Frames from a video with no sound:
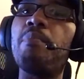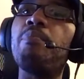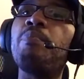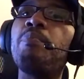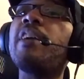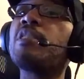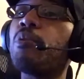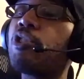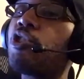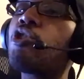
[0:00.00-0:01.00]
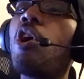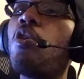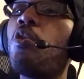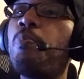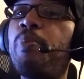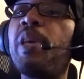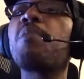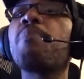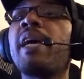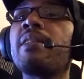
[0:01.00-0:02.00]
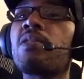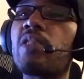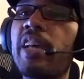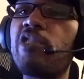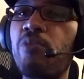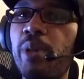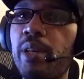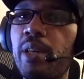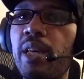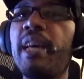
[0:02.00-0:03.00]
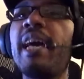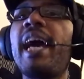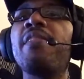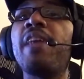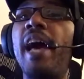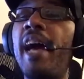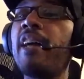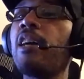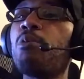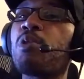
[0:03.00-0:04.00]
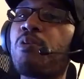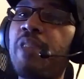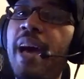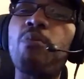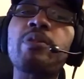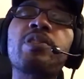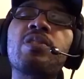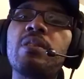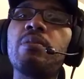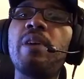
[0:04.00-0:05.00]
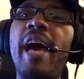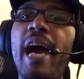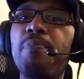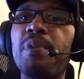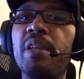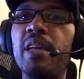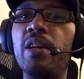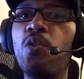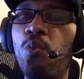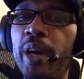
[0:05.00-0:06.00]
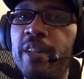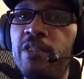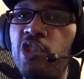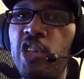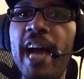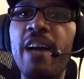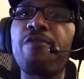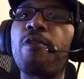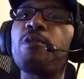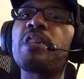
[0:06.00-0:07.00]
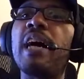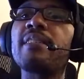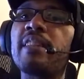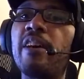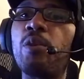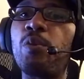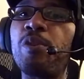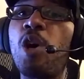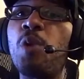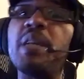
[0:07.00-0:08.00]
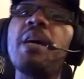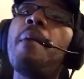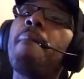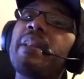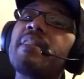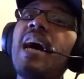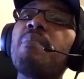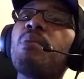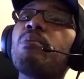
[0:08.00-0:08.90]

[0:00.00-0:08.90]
Because it was so big man centric. And the echoes of that were still happening when Shaq first got together with Kobe. By the time it was